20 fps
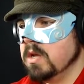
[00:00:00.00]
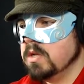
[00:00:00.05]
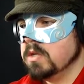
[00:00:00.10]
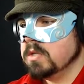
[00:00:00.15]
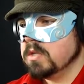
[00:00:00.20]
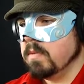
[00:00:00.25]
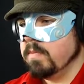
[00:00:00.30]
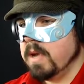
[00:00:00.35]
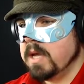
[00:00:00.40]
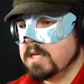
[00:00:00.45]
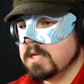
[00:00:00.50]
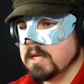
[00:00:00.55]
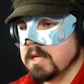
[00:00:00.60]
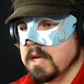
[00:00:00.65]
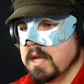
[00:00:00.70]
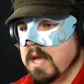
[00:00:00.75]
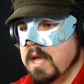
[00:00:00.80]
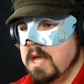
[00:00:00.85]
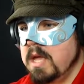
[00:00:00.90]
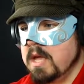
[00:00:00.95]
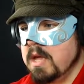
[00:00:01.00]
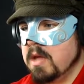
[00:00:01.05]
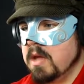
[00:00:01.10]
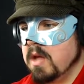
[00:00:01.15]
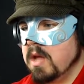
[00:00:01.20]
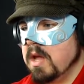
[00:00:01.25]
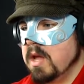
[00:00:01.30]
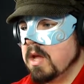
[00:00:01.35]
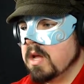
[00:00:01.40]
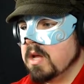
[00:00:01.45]
So basically
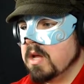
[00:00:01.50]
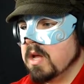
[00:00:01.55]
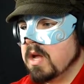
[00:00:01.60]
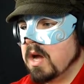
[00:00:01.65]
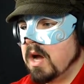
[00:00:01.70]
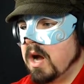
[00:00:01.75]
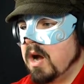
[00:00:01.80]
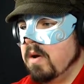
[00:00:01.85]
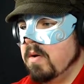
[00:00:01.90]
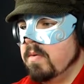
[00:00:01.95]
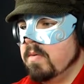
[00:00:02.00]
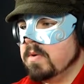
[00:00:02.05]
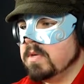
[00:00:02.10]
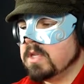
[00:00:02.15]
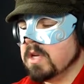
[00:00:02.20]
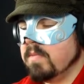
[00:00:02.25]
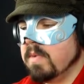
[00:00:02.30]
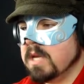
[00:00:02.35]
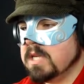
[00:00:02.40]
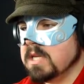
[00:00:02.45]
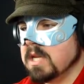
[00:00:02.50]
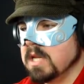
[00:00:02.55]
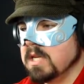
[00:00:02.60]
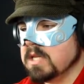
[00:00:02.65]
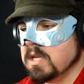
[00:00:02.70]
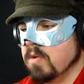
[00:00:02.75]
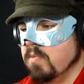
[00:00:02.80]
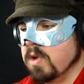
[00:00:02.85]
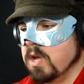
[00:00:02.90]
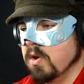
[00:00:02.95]

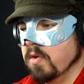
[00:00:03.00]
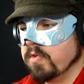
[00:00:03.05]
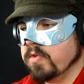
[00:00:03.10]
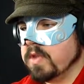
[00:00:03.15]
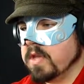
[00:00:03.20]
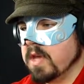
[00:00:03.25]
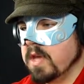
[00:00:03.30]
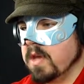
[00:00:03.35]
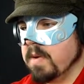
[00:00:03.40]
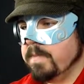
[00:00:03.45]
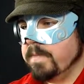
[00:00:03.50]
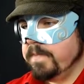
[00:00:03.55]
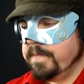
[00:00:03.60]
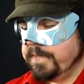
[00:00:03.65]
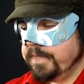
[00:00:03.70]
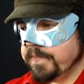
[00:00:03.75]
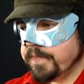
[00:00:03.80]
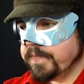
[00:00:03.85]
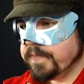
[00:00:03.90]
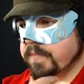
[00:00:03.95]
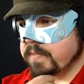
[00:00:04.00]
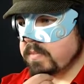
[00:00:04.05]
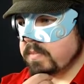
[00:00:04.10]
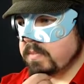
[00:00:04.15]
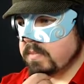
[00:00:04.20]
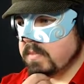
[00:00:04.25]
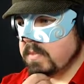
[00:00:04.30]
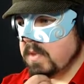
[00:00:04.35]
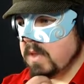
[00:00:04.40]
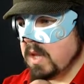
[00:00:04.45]
we
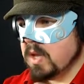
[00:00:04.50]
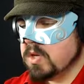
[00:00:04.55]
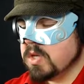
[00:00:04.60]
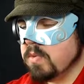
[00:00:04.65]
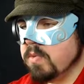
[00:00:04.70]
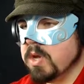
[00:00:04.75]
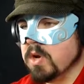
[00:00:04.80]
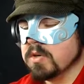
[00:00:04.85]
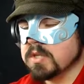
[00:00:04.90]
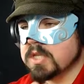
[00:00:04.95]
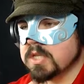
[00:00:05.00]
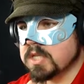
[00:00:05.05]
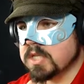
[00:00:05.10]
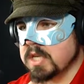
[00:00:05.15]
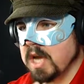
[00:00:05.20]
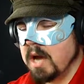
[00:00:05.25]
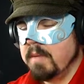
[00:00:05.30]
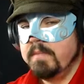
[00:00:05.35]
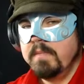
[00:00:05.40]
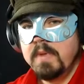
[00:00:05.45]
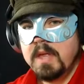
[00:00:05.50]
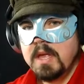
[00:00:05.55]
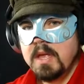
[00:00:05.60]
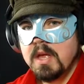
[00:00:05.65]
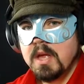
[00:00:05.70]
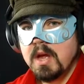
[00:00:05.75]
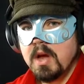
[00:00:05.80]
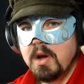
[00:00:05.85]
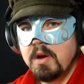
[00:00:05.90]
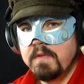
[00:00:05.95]
got some
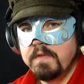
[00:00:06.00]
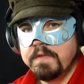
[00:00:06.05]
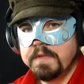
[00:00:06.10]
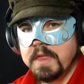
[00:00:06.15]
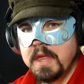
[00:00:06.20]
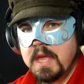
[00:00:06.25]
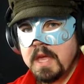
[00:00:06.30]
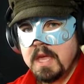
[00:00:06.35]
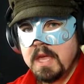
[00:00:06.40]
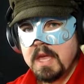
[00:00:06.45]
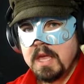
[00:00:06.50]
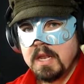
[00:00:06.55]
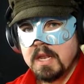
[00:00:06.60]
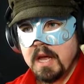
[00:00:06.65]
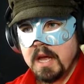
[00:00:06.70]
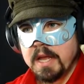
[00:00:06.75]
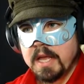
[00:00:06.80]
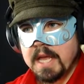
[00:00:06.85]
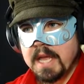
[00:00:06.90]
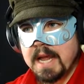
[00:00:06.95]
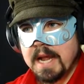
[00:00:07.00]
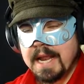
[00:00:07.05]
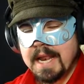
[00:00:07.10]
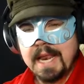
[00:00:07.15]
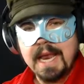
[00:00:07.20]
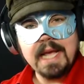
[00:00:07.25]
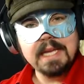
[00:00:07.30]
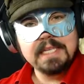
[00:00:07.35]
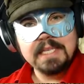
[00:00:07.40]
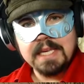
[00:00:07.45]
of the like
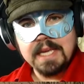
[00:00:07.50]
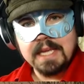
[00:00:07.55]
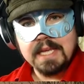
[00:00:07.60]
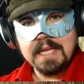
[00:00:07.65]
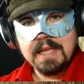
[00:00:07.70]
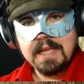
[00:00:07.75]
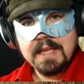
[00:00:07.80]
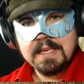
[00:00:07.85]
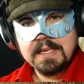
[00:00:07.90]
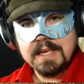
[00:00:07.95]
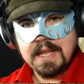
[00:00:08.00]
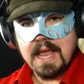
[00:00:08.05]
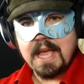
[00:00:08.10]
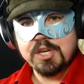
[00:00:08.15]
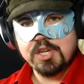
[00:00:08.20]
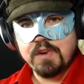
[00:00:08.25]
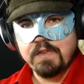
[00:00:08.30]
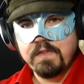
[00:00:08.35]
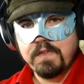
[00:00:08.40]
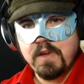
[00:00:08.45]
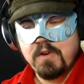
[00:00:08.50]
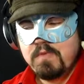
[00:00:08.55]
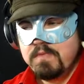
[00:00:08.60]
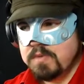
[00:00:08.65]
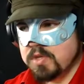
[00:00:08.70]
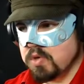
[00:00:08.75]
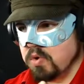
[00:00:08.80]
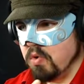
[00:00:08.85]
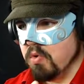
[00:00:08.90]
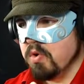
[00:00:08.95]
classic slasher
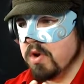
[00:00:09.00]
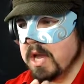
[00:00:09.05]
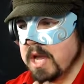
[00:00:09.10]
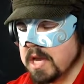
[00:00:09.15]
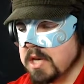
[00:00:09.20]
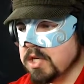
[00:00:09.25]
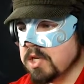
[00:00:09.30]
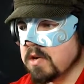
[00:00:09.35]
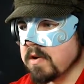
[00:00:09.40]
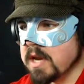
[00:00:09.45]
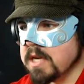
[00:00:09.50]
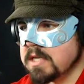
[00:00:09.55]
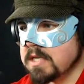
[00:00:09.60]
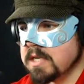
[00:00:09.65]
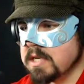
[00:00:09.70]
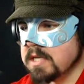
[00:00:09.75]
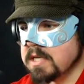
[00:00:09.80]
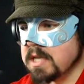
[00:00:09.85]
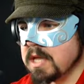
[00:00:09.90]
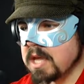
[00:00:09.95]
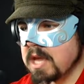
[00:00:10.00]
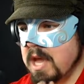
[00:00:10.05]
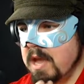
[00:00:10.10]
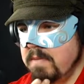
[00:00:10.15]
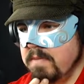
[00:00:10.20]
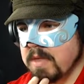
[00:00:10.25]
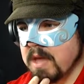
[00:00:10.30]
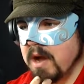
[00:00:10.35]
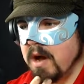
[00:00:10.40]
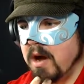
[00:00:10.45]
films already integrated into the
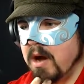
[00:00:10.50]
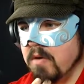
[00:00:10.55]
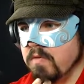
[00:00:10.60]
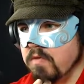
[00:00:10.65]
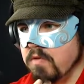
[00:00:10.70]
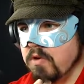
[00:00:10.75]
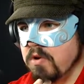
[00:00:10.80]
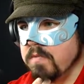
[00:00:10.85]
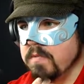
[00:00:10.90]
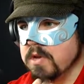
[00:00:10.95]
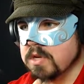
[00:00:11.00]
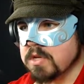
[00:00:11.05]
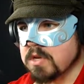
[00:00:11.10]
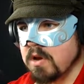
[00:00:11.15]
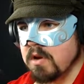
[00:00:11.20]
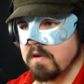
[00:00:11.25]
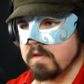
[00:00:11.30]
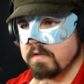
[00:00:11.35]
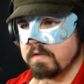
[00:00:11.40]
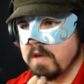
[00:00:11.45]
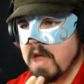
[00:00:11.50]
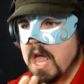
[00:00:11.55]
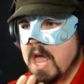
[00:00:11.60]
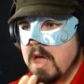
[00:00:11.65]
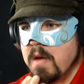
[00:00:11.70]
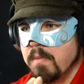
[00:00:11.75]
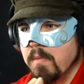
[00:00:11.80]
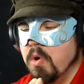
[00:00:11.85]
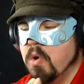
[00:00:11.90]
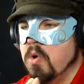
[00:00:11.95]
game. There are rumours of
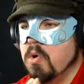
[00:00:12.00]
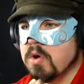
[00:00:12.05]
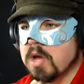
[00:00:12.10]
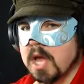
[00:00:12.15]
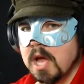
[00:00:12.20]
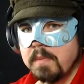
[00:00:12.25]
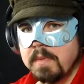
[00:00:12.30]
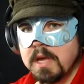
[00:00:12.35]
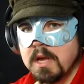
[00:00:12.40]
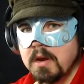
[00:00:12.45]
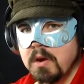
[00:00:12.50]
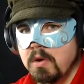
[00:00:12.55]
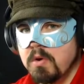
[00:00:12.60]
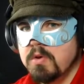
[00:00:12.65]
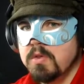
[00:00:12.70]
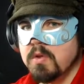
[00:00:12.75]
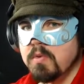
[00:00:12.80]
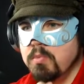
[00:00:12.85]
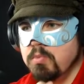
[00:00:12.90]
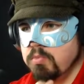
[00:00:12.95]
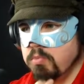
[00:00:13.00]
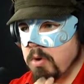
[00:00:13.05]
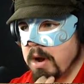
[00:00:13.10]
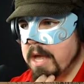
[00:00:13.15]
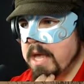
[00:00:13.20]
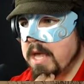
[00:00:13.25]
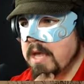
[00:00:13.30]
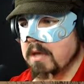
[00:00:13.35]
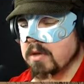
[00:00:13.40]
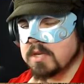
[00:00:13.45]
more coming along the
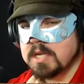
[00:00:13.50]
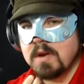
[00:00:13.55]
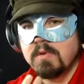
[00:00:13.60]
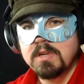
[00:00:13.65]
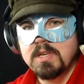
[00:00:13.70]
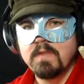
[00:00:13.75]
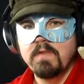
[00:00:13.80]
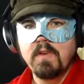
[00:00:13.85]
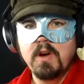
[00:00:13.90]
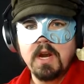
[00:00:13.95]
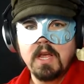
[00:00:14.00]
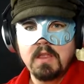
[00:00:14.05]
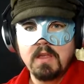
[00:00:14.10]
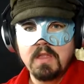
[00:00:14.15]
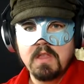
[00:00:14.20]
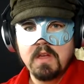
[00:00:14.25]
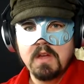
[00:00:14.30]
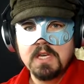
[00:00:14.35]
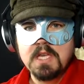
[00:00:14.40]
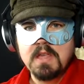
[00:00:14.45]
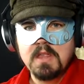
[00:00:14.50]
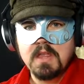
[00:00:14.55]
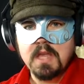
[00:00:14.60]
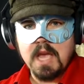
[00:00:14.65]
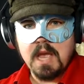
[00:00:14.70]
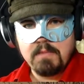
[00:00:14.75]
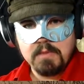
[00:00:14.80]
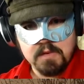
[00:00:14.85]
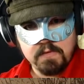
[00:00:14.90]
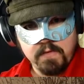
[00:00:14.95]
way, because there is a Friday the 13th
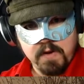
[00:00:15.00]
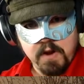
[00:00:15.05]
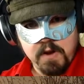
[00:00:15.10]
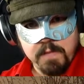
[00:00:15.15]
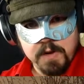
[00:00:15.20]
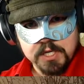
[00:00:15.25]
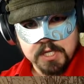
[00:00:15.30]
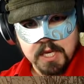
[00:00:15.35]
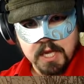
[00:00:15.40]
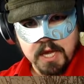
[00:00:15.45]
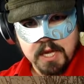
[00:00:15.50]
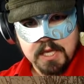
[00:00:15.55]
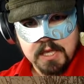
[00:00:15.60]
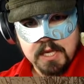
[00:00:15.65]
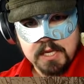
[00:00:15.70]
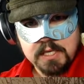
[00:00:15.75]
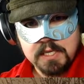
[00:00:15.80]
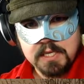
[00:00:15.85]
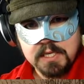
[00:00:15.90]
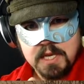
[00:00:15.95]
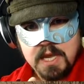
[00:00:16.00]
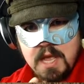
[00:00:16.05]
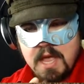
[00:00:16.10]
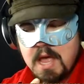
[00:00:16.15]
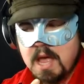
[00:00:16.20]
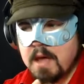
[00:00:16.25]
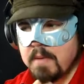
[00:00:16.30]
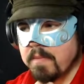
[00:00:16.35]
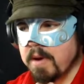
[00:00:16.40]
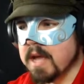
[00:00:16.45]
game that's very much like this,
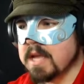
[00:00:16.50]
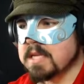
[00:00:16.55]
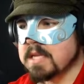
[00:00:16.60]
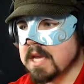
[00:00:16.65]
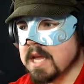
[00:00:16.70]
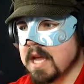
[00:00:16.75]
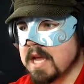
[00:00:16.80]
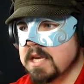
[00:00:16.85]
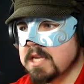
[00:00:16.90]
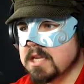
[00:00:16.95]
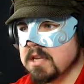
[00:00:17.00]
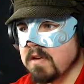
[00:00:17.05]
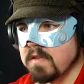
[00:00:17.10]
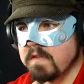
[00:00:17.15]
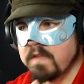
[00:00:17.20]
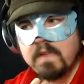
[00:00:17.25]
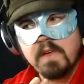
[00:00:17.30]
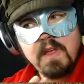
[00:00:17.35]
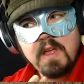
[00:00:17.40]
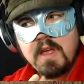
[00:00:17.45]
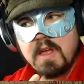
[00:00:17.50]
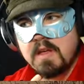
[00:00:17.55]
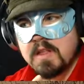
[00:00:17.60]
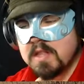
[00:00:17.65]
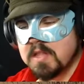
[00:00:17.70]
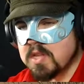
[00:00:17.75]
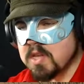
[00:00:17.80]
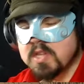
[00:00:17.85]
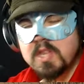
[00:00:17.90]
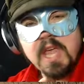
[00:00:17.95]
but it's a case of,
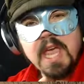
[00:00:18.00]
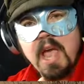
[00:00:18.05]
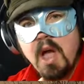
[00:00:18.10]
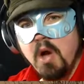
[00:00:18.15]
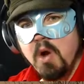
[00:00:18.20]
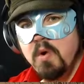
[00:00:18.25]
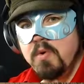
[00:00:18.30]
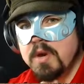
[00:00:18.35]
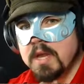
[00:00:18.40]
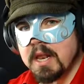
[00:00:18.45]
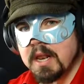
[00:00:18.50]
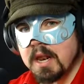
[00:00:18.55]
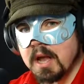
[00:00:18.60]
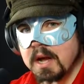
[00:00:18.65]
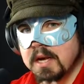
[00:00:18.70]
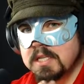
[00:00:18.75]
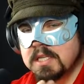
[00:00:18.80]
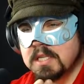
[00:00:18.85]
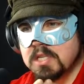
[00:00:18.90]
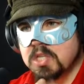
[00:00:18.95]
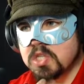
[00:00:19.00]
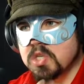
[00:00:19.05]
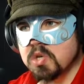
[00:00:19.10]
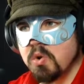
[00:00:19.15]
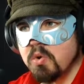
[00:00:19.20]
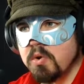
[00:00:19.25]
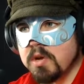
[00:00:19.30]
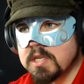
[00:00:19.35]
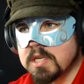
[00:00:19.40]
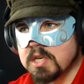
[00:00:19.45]
do they own the license,
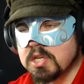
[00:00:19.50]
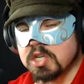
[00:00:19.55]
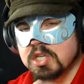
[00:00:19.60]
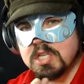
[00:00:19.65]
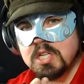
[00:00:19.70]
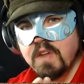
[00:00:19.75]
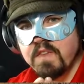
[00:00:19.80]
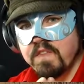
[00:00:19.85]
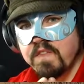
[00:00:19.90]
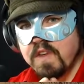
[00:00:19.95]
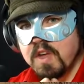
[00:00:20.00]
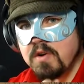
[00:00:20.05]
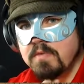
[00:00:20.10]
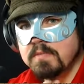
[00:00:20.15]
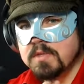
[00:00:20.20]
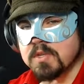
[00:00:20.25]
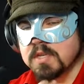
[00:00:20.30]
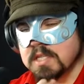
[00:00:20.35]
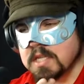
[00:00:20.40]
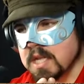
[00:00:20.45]
or is it just the films, is